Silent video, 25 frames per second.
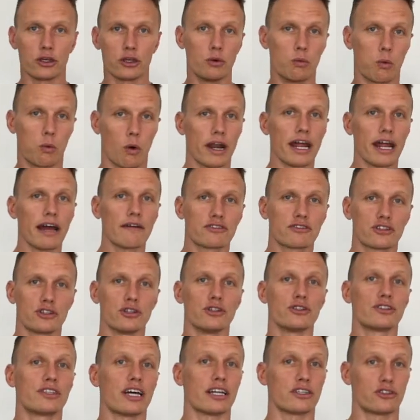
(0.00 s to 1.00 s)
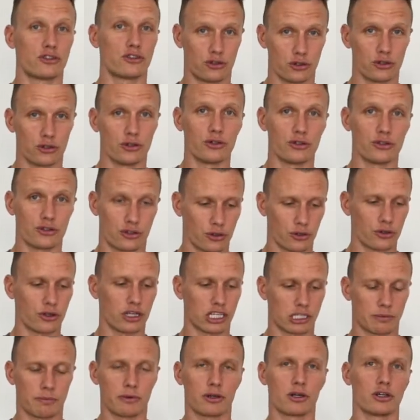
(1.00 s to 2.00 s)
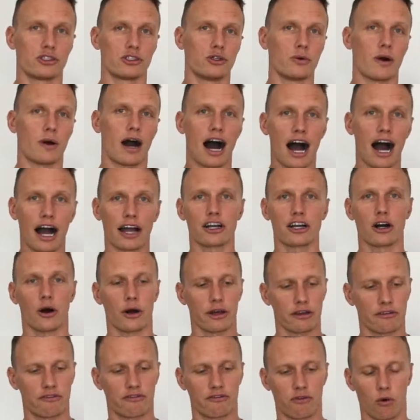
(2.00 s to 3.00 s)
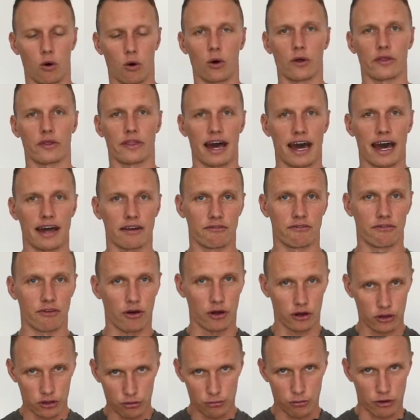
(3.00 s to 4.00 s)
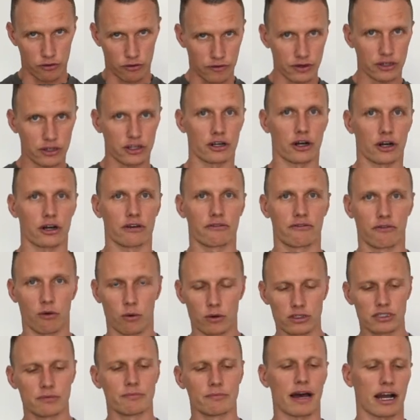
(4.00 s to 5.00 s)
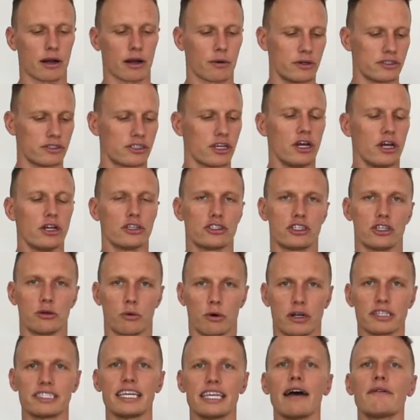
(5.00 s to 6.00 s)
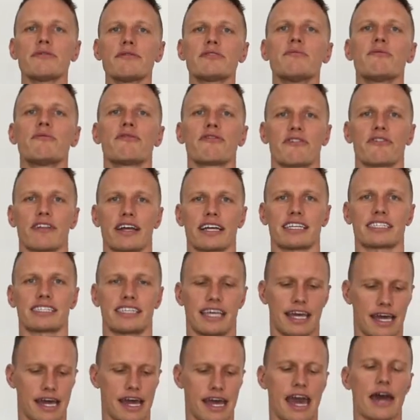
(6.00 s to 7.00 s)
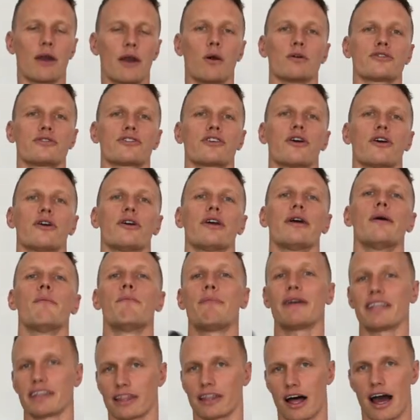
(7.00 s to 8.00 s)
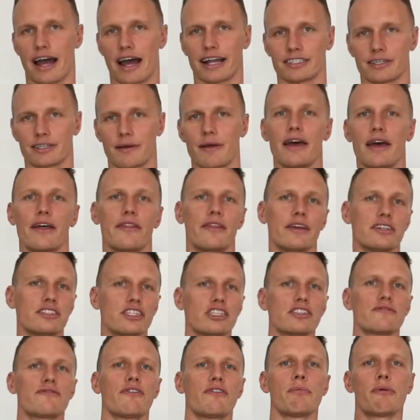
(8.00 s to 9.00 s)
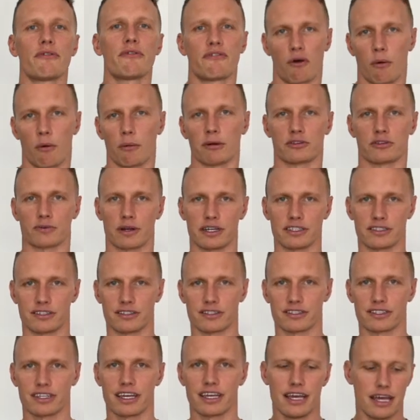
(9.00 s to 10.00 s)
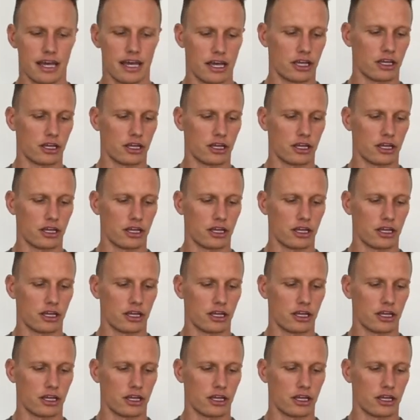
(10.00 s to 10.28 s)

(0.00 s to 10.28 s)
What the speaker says: You want to have shoes that do this, because you are going for that vertical movement. You're going forwards and backwards. So you want it to have some flex there and also be light. This is for performance reasons.